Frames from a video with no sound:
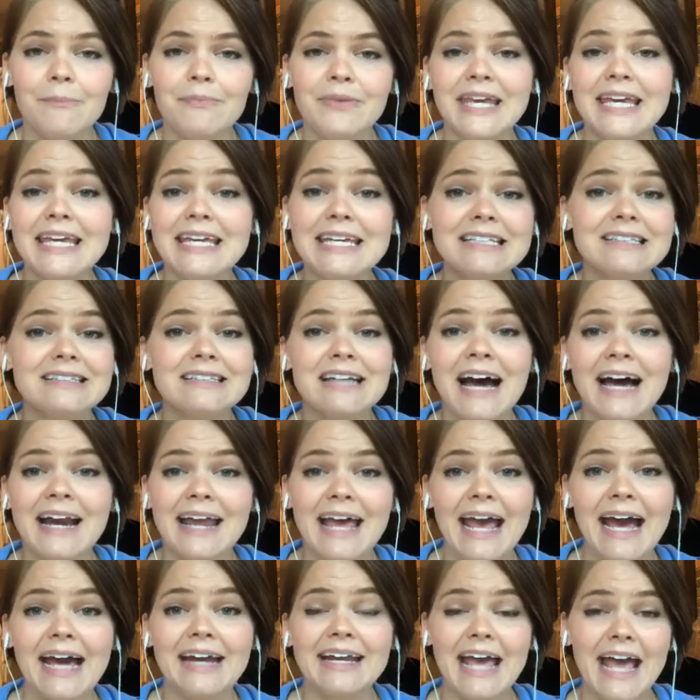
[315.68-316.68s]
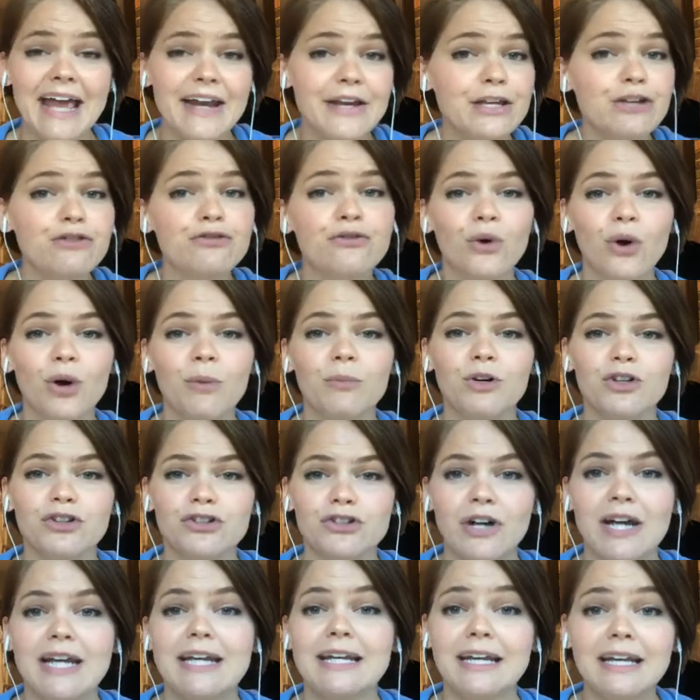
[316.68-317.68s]
he's not had any formal
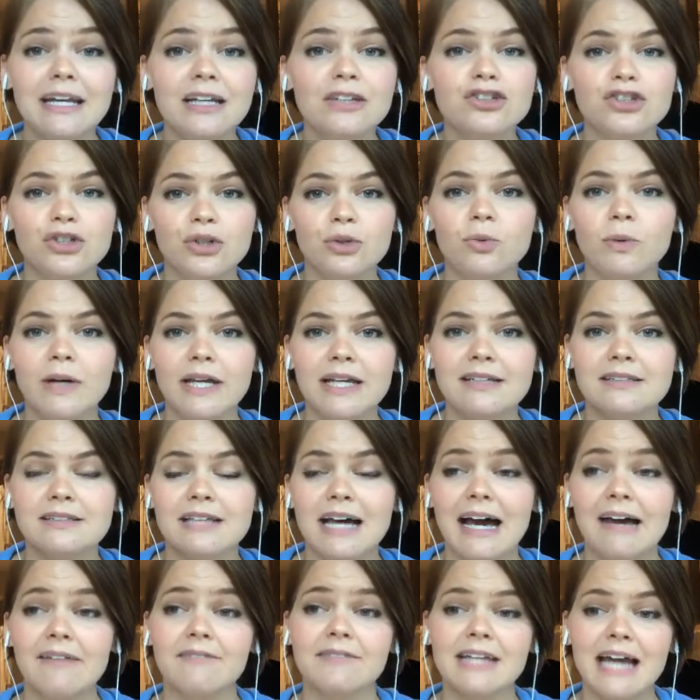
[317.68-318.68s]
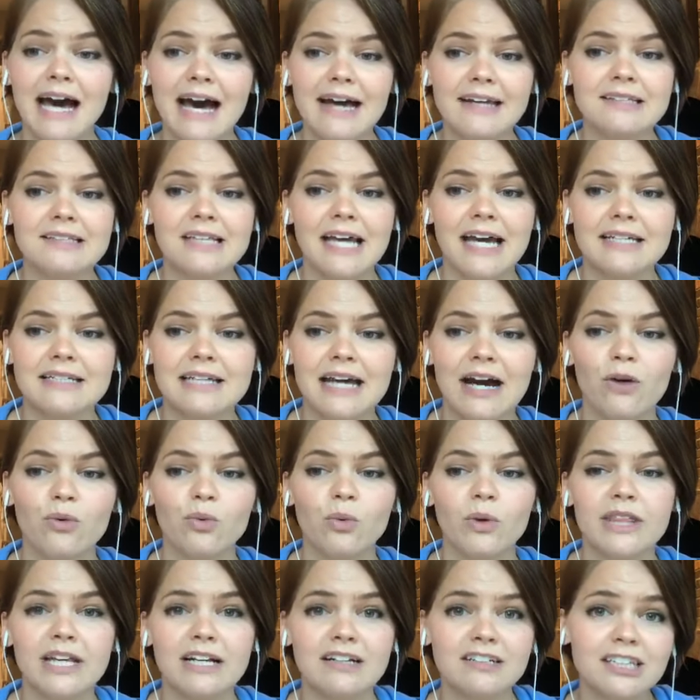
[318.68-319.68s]
training in 2 weeks. I've not sat down
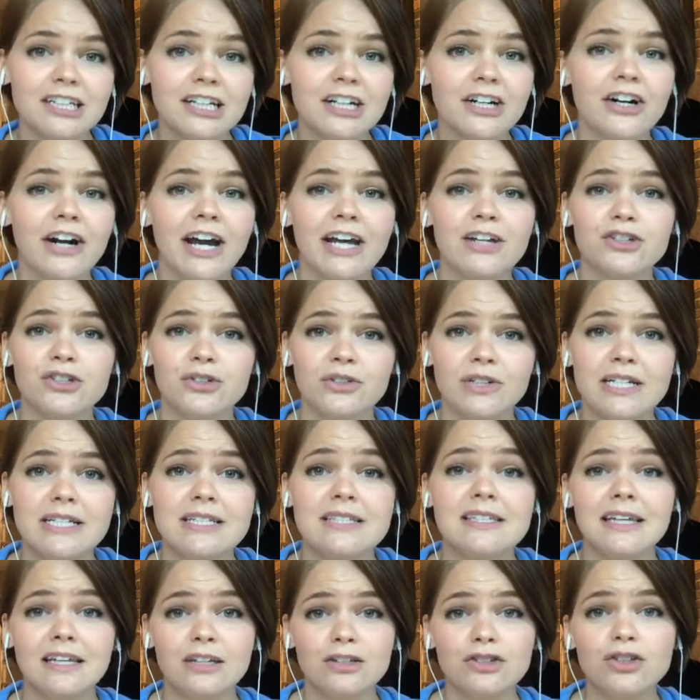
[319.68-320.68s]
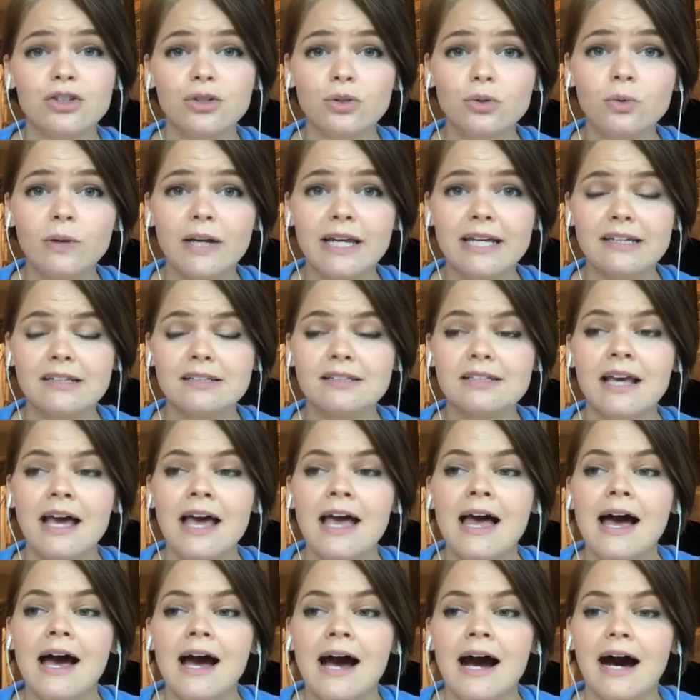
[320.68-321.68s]
with a clicker and treats in 2 weeks.
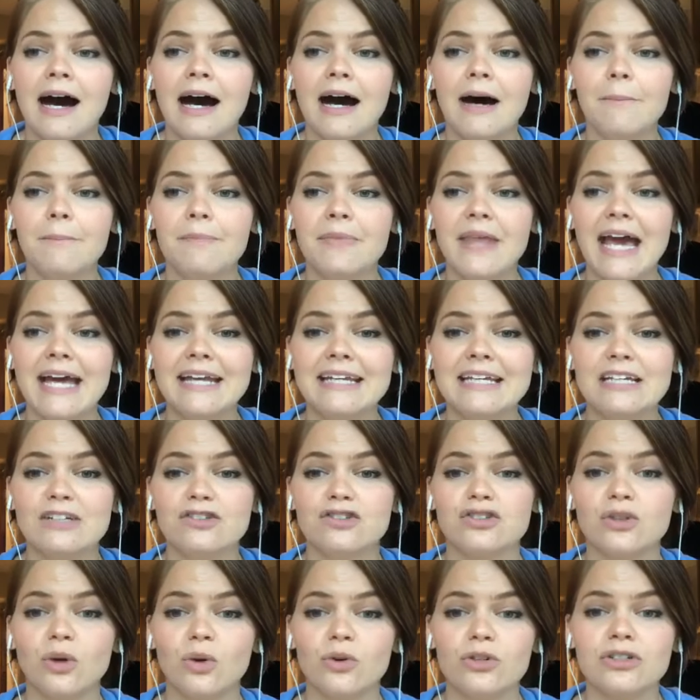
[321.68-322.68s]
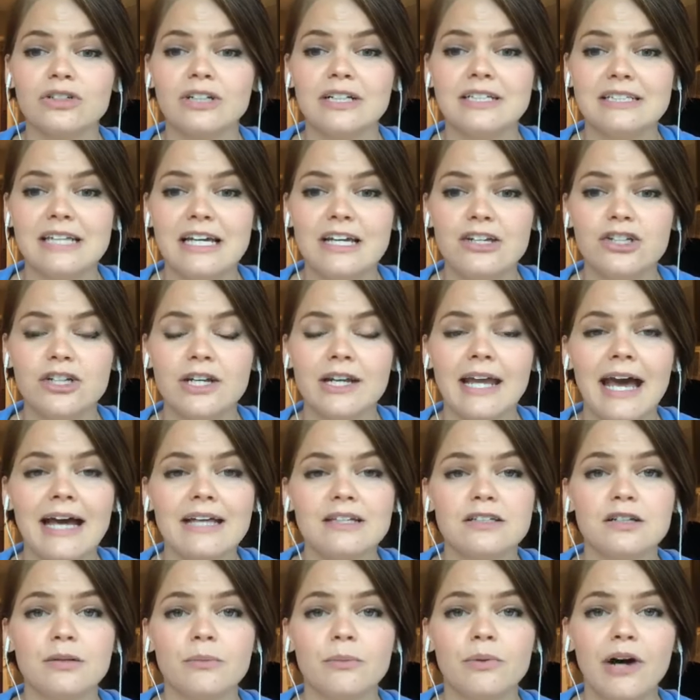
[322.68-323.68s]
And his socialization
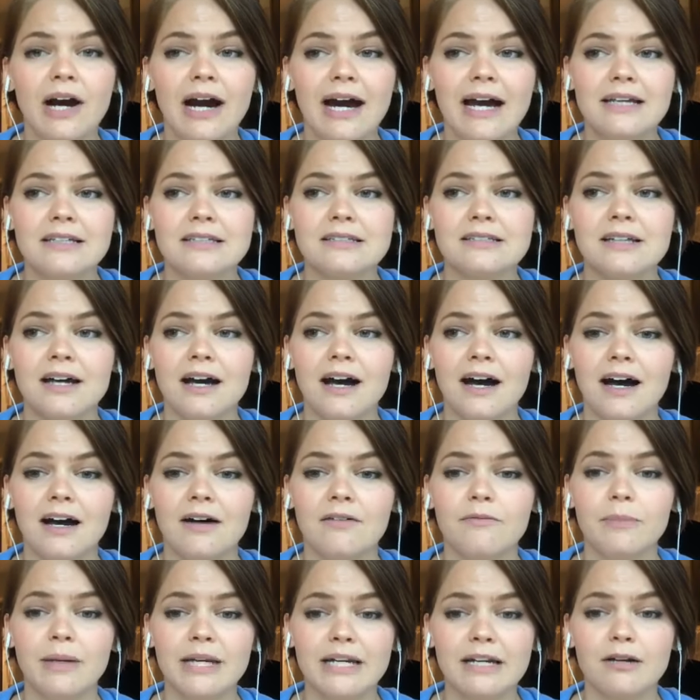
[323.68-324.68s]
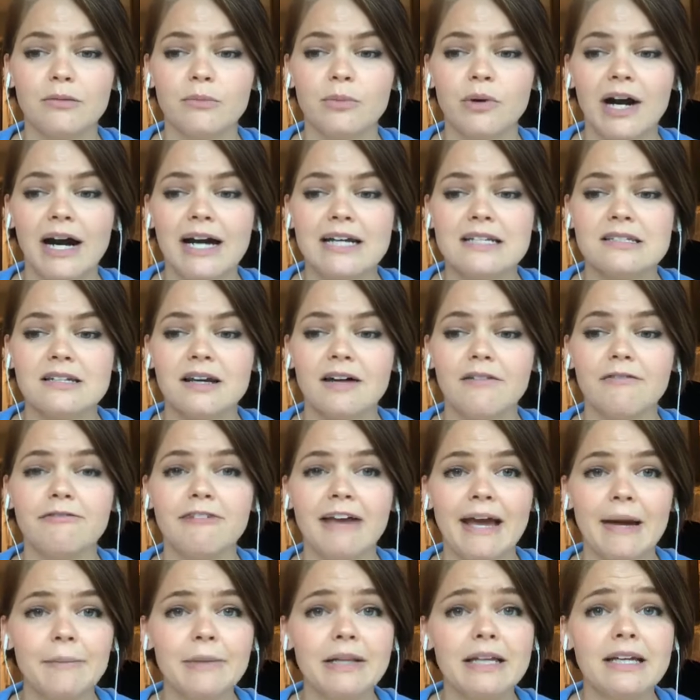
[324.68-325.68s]
has been comprised of
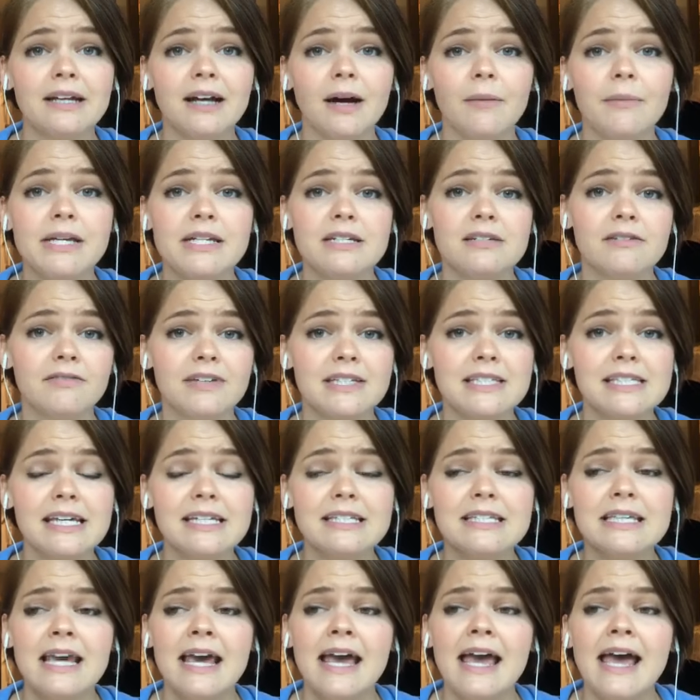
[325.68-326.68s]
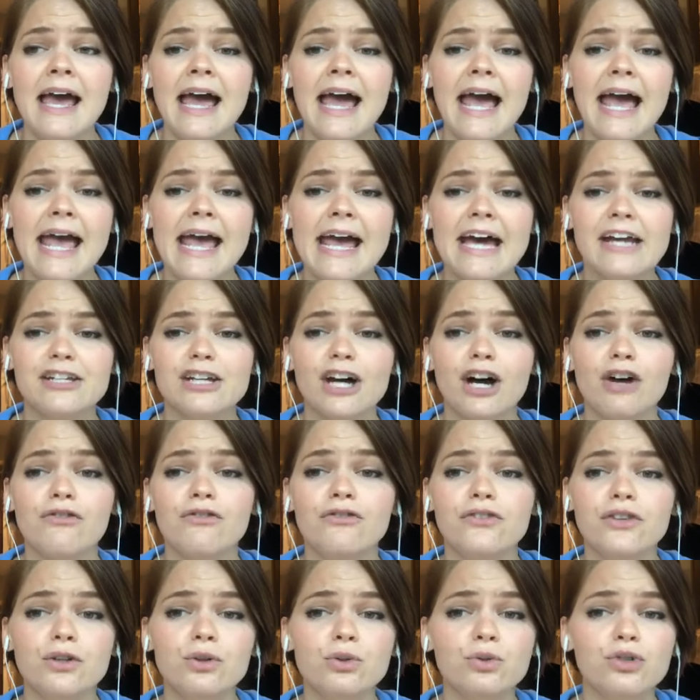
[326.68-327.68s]
family coming to visit and a
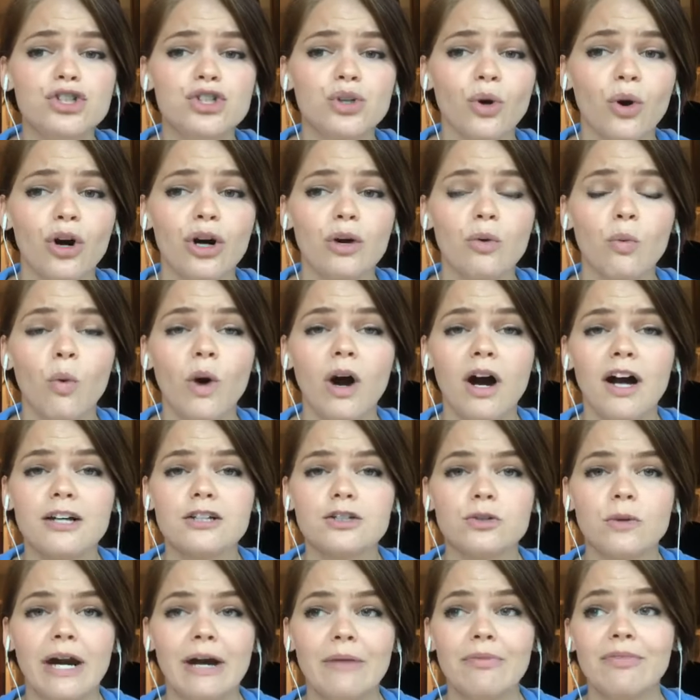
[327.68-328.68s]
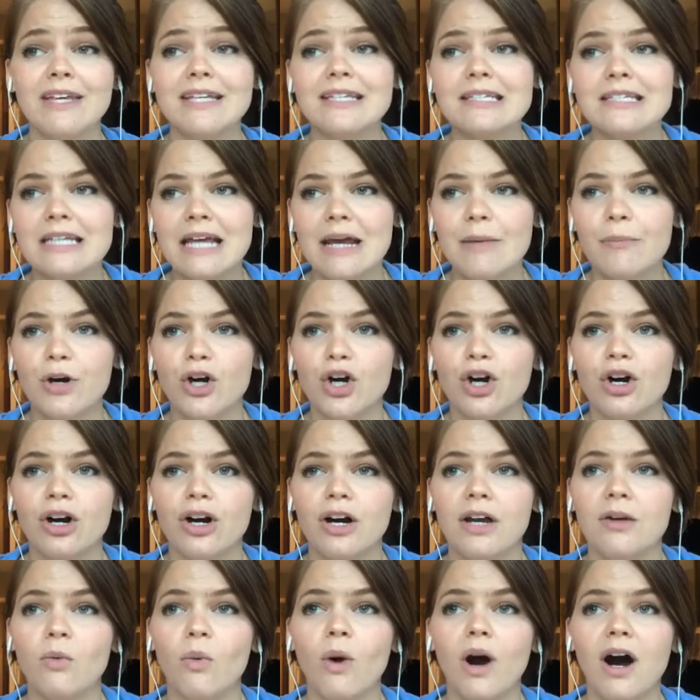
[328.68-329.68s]
few short walks around this
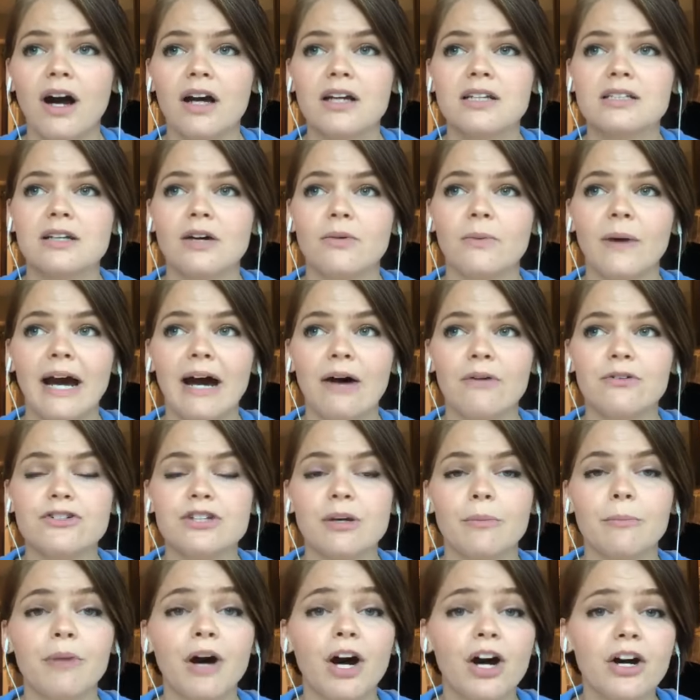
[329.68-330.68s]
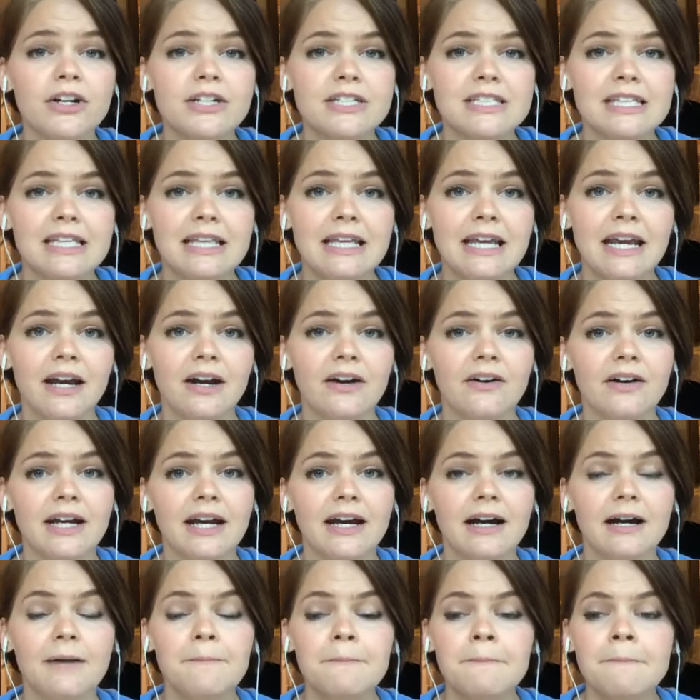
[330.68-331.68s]
neighborhood, walks around some parks in the
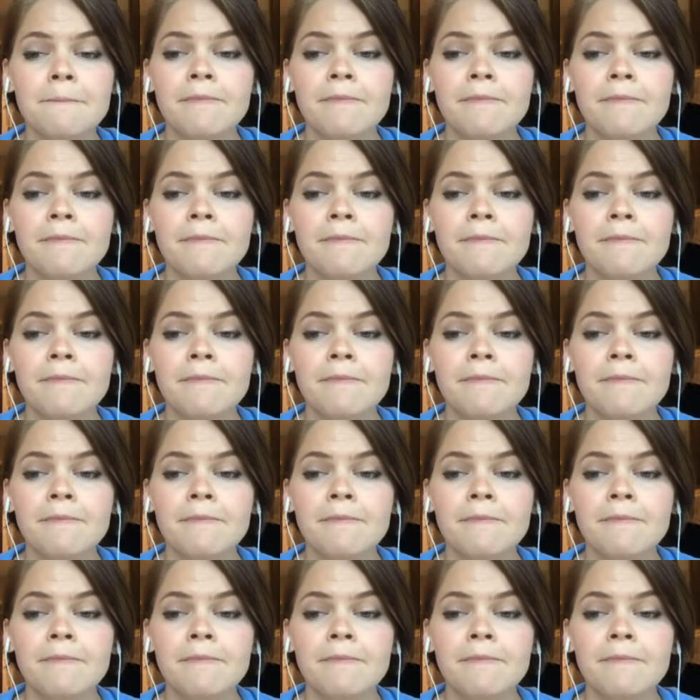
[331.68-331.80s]
area.